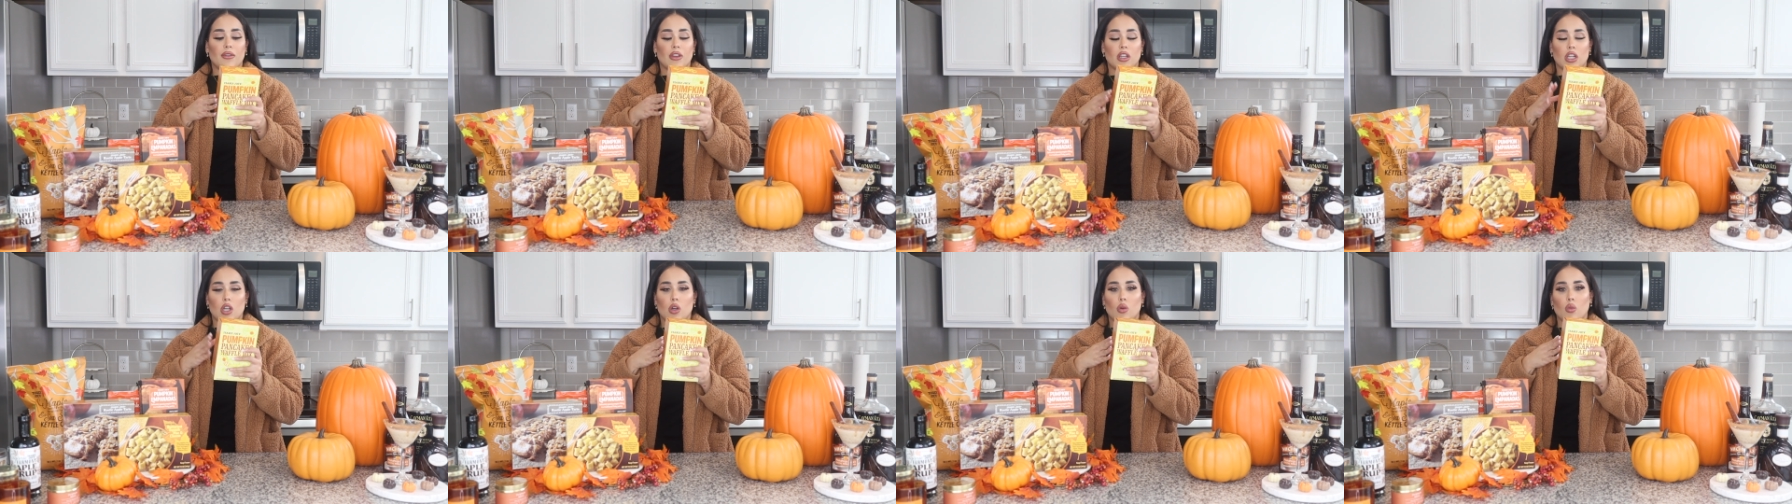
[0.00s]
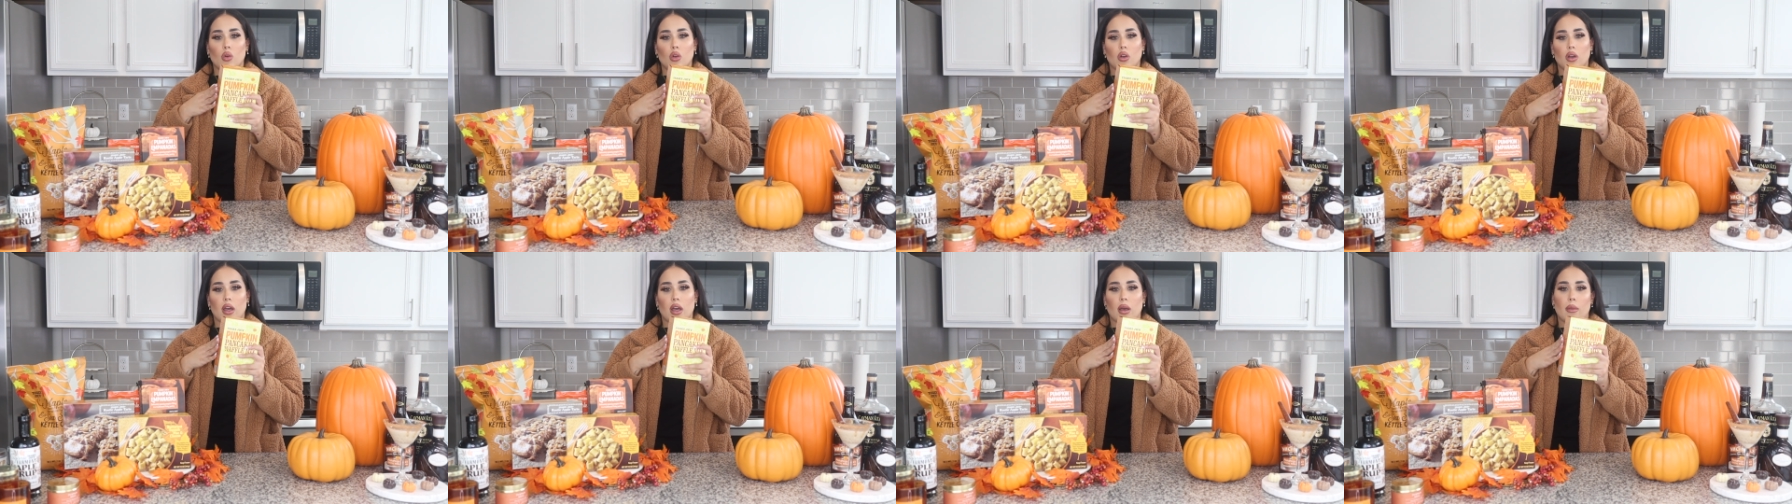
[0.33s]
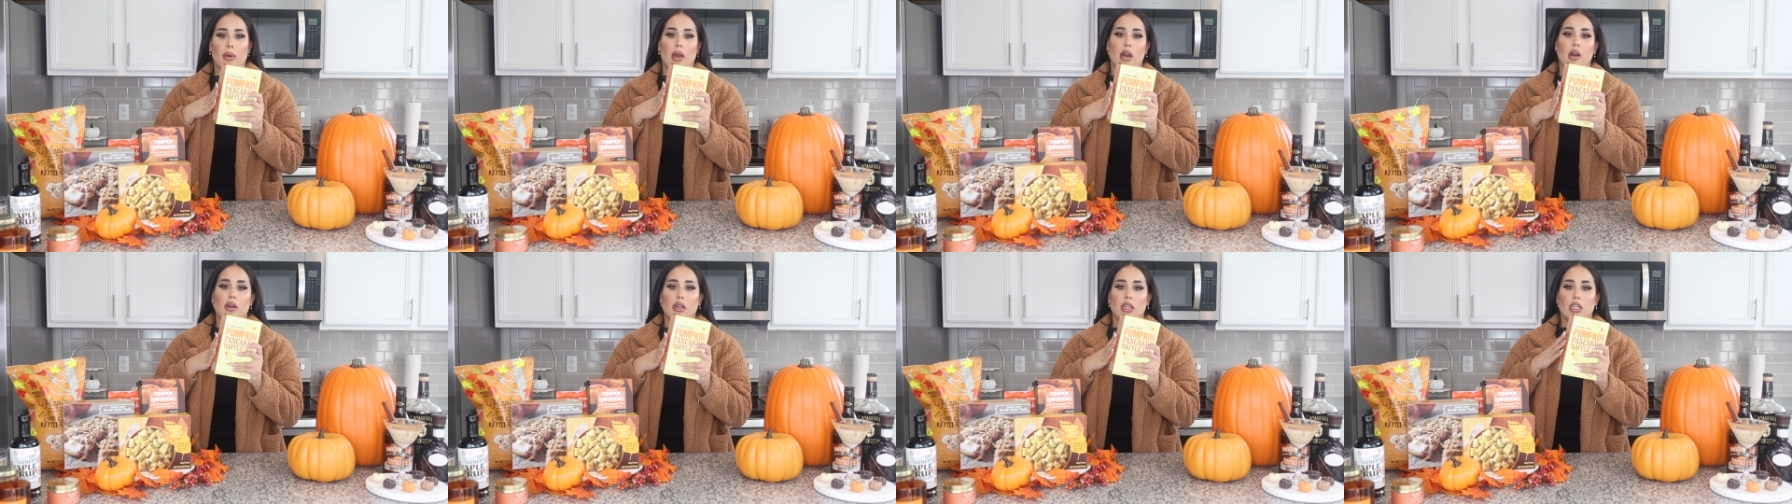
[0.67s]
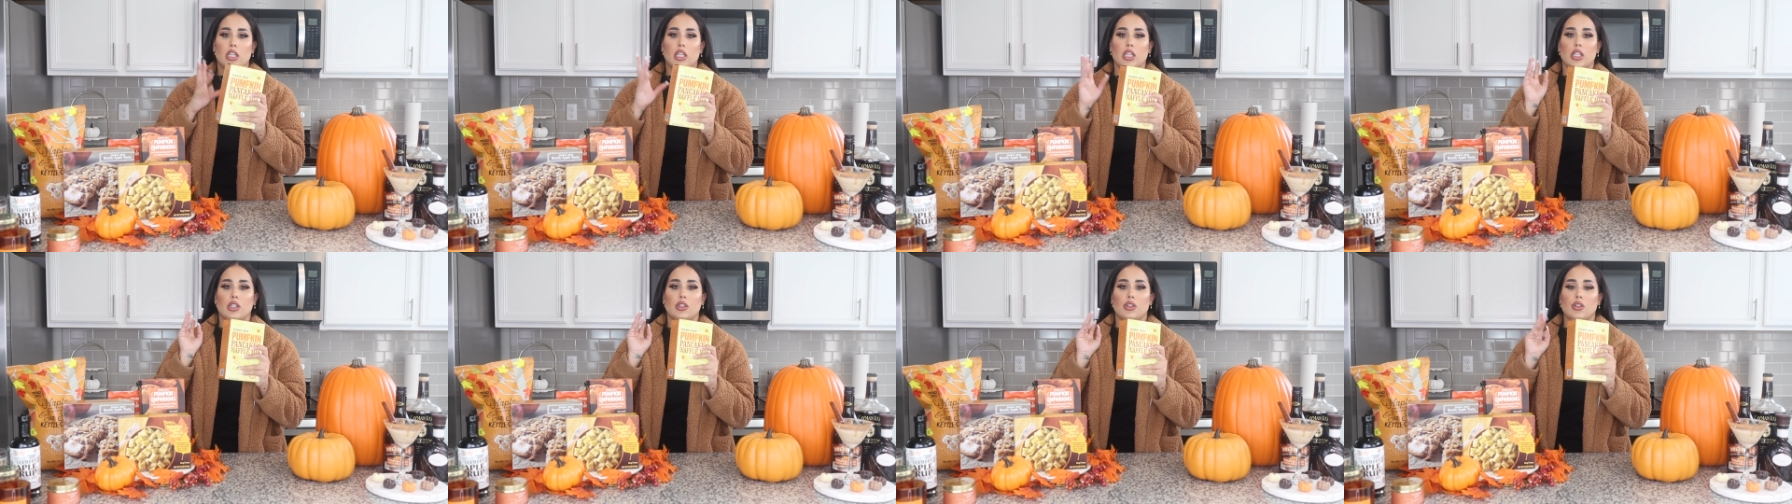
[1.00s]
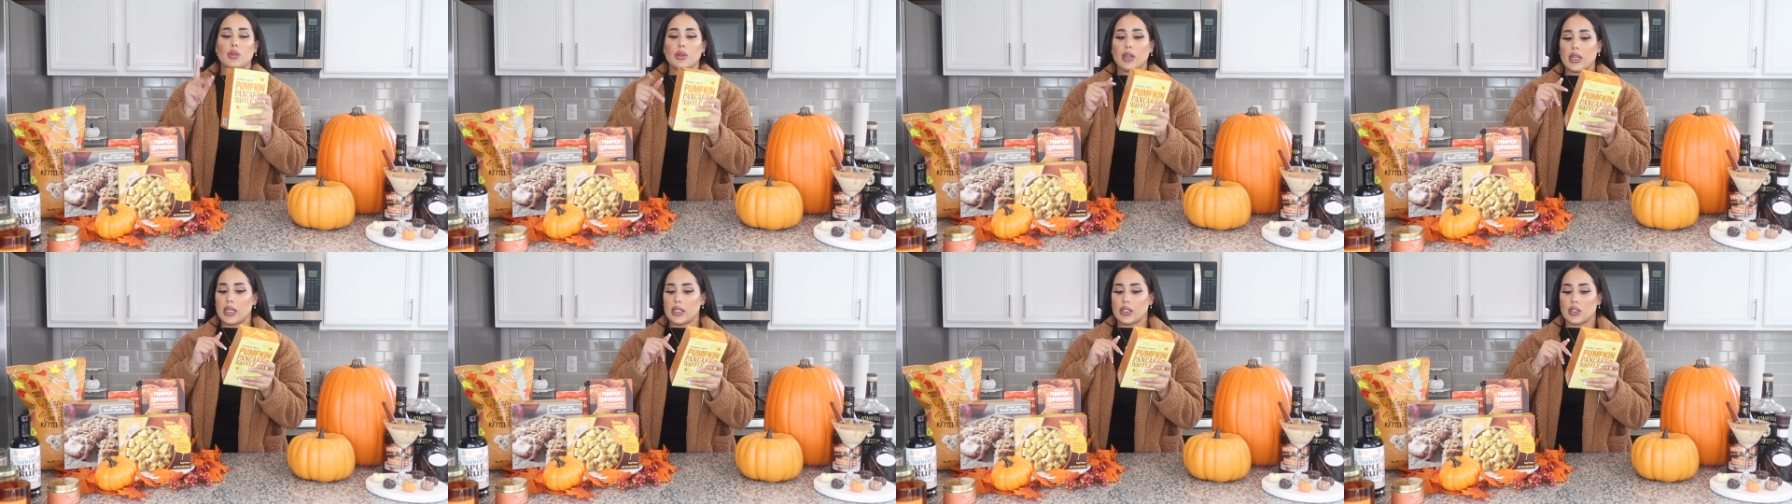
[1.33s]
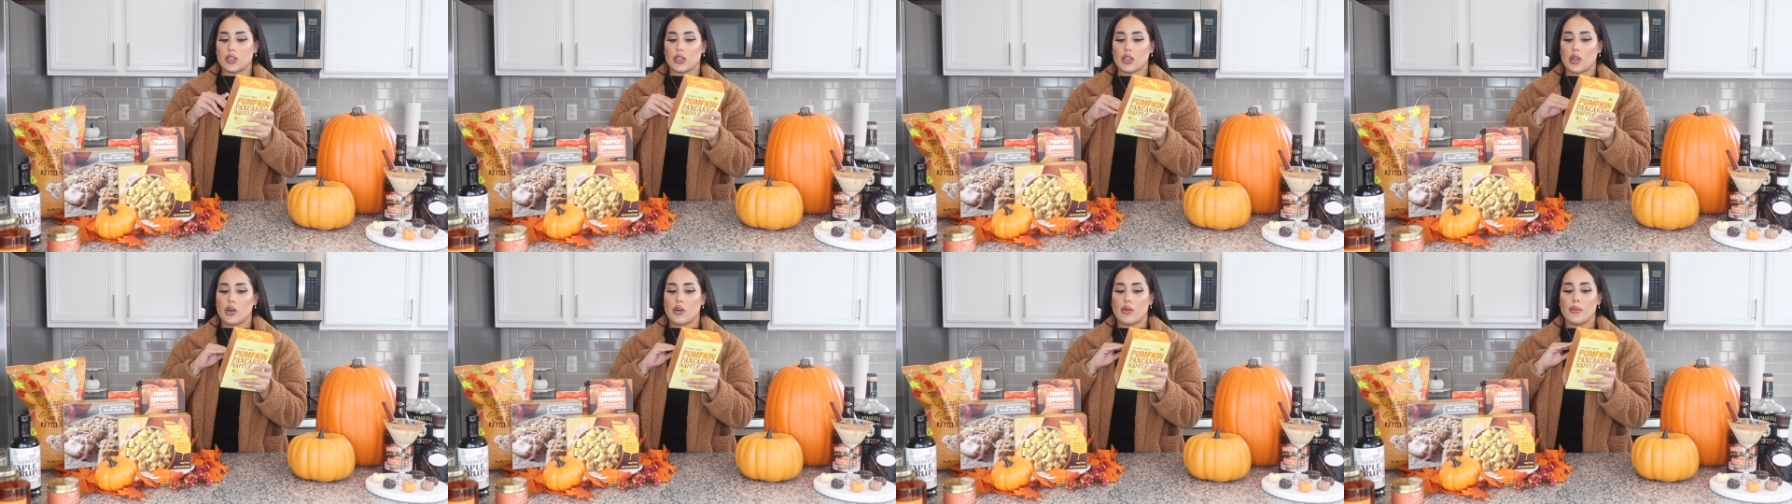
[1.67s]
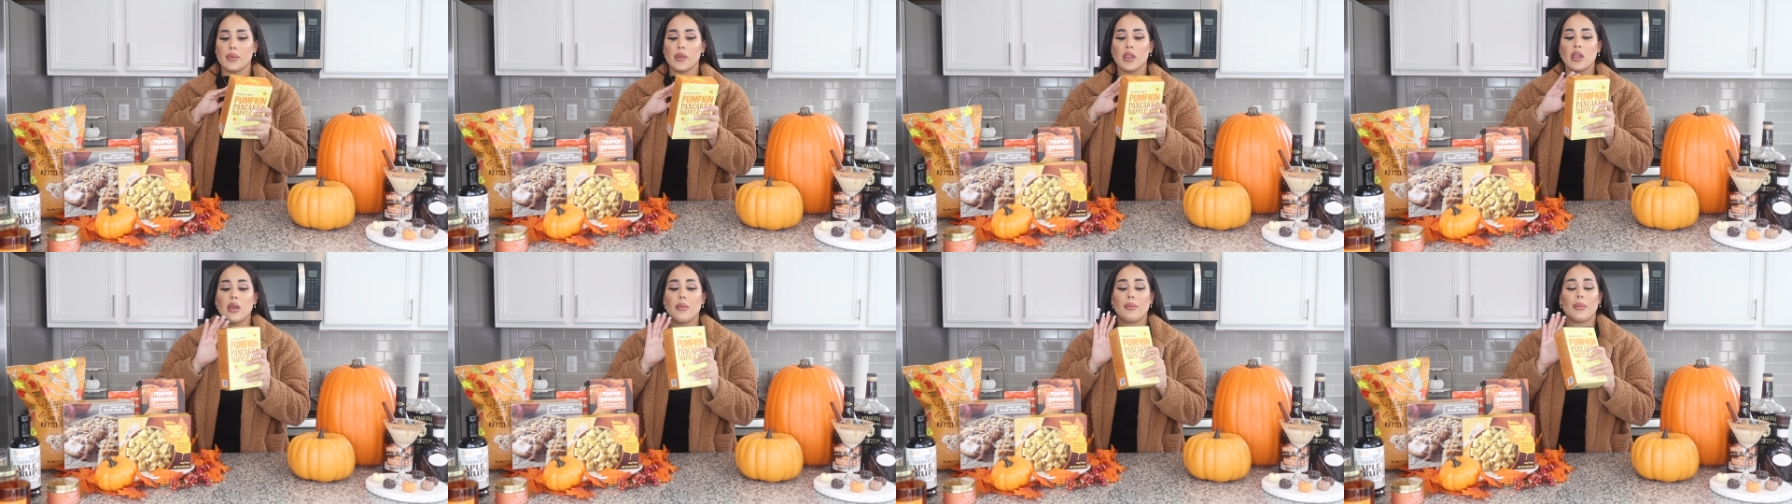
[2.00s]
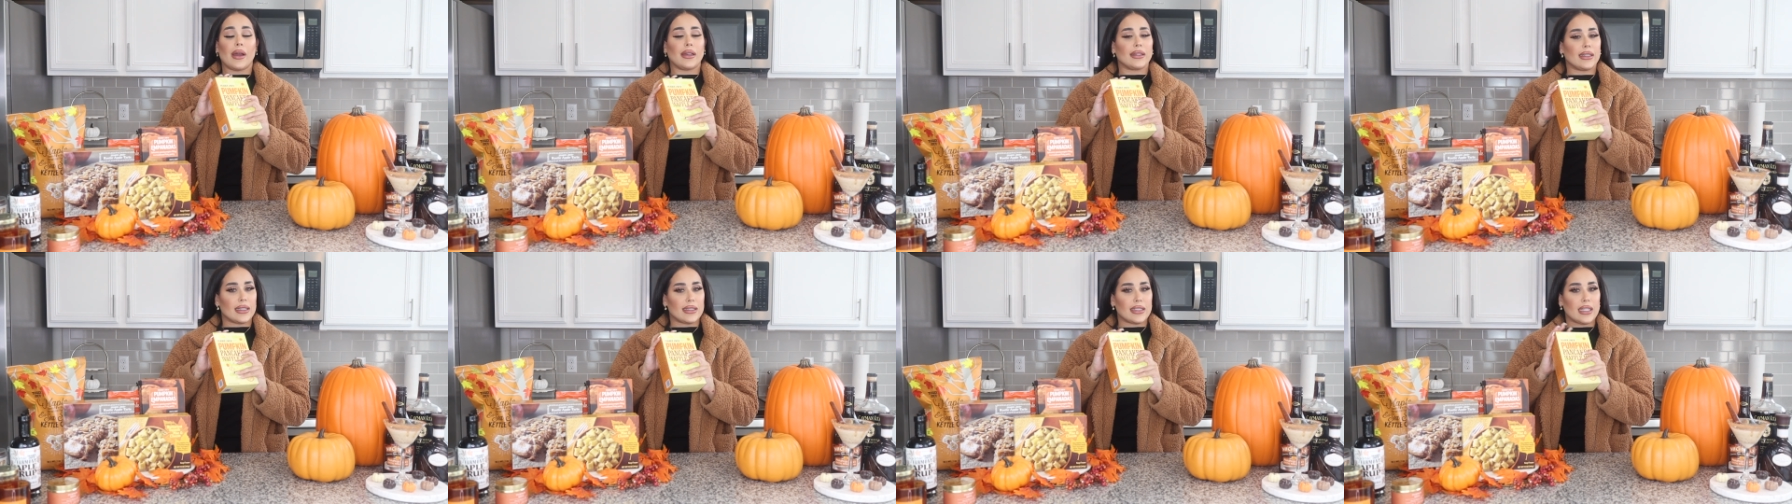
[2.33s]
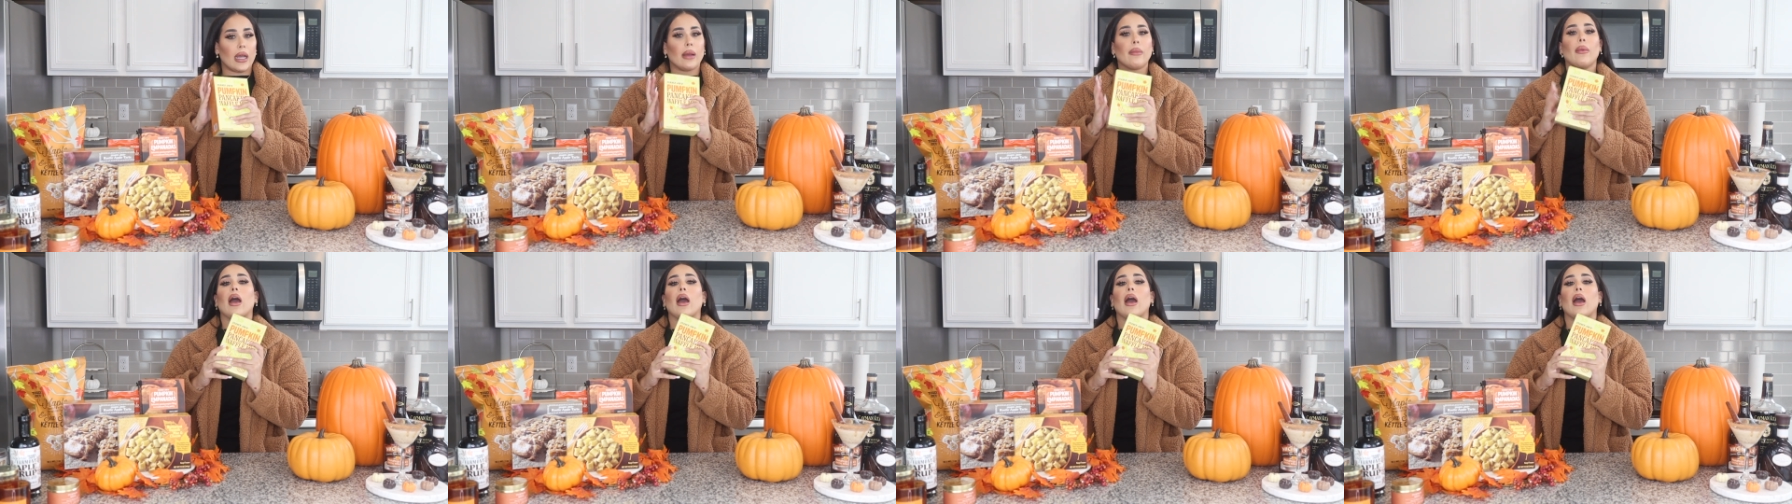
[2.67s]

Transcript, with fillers: video will come out in two days. So by that time,